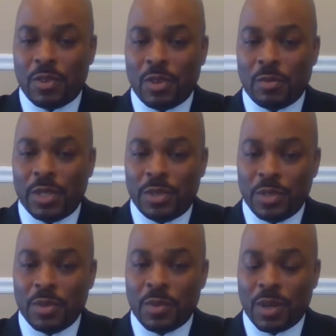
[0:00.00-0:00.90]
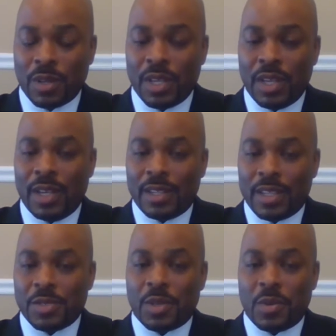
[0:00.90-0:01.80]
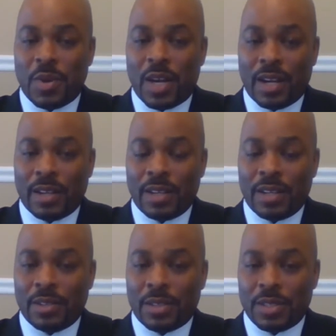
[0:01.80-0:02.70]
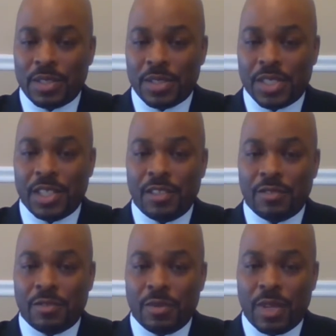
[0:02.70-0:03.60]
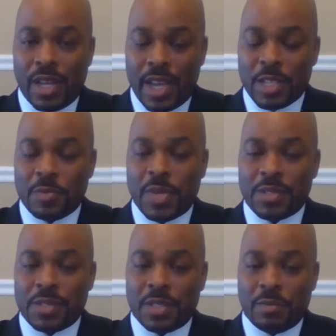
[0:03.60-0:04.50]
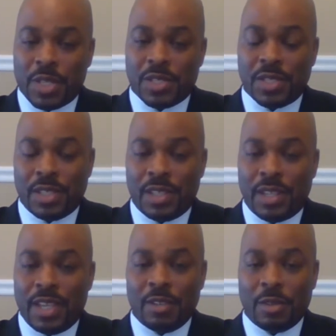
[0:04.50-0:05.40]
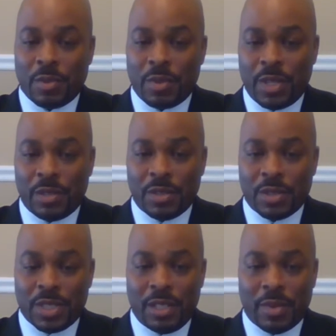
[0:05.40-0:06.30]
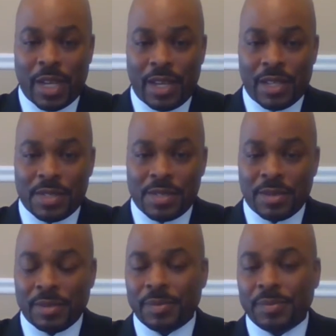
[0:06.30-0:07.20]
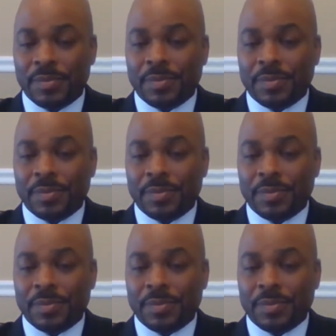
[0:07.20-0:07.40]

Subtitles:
perform and do work that's required in order to achieve aspects of the mission that the Navy and Marine Corps team has.